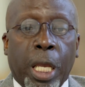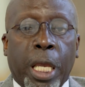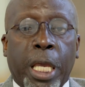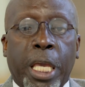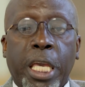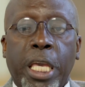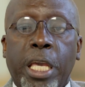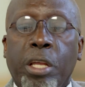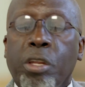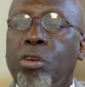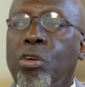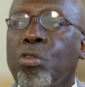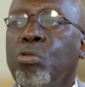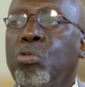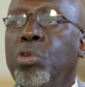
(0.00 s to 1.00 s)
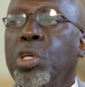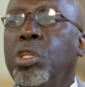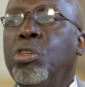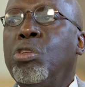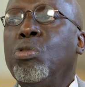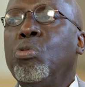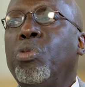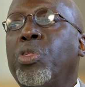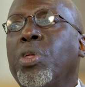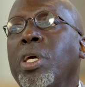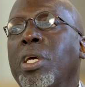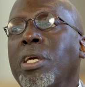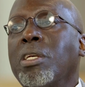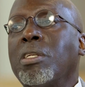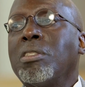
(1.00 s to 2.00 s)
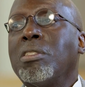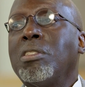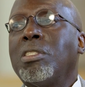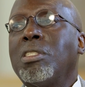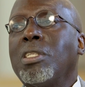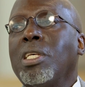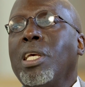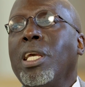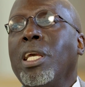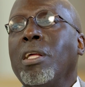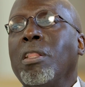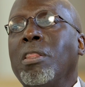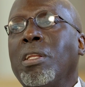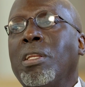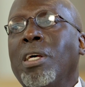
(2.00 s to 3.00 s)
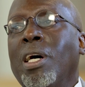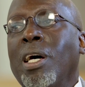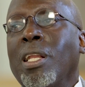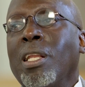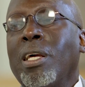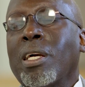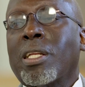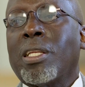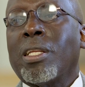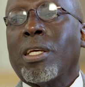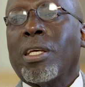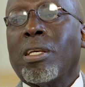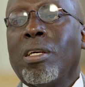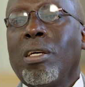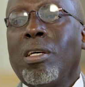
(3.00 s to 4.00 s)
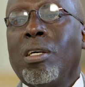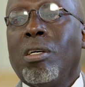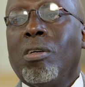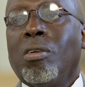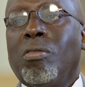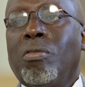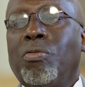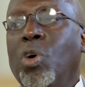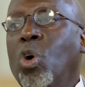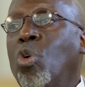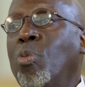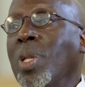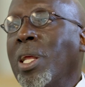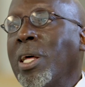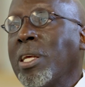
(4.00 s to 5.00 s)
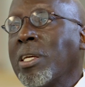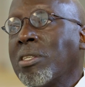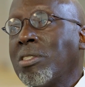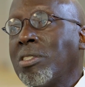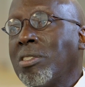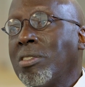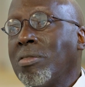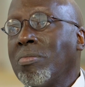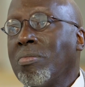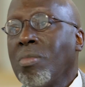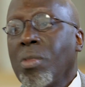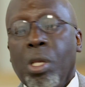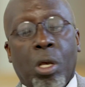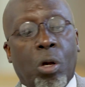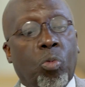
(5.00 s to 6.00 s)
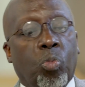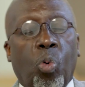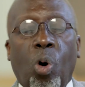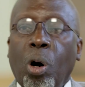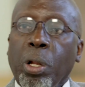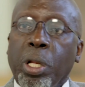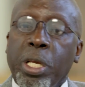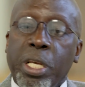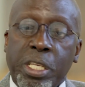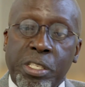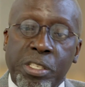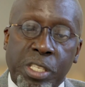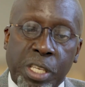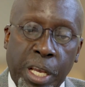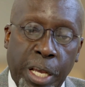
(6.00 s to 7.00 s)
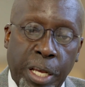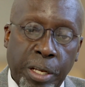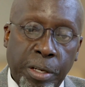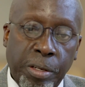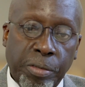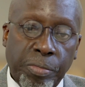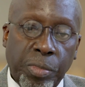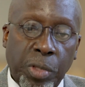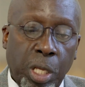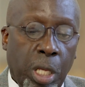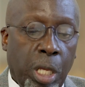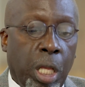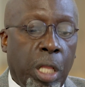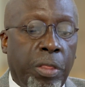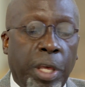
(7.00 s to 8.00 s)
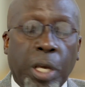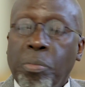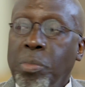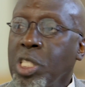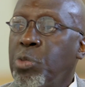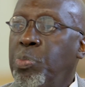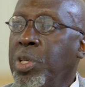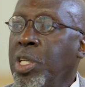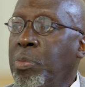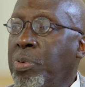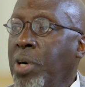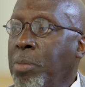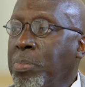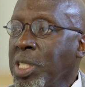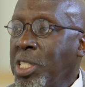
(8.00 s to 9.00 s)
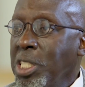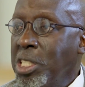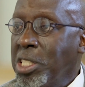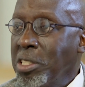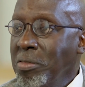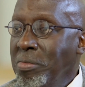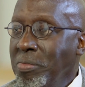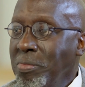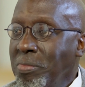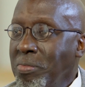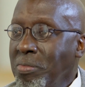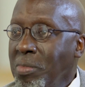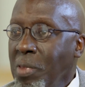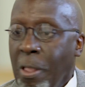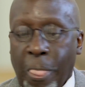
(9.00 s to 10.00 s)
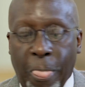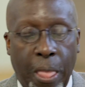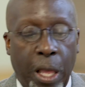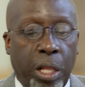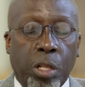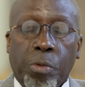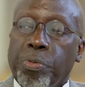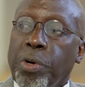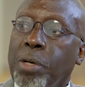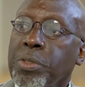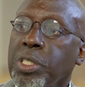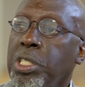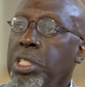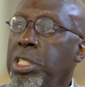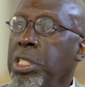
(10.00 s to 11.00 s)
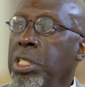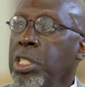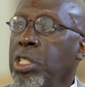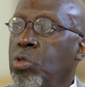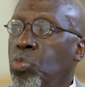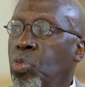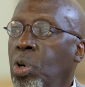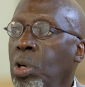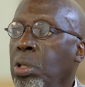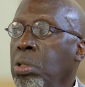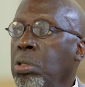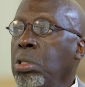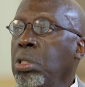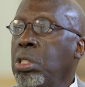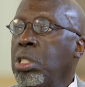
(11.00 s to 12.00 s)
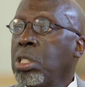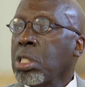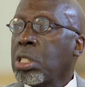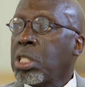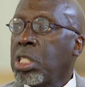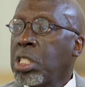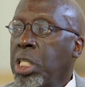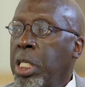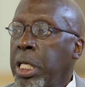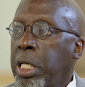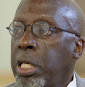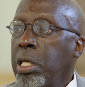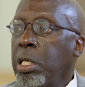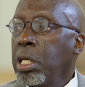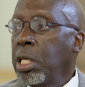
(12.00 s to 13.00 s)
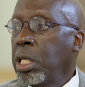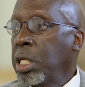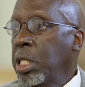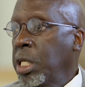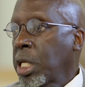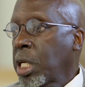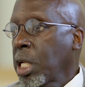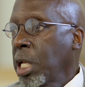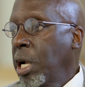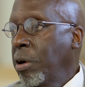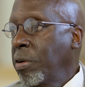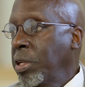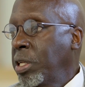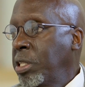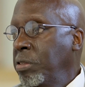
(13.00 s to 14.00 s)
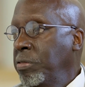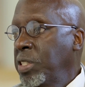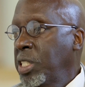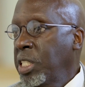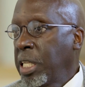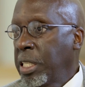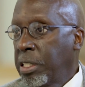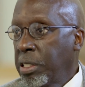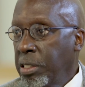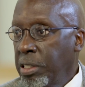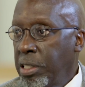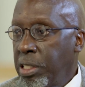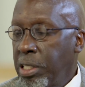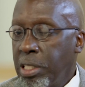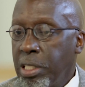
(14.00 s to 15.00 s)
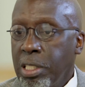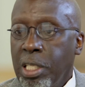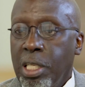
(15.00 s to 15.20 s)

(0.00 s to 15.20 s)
he included two things in the dialectic for homiletics. One, he said, there must be a proposition. Mm-hmm. And the proposition is one succinct, declarative sentence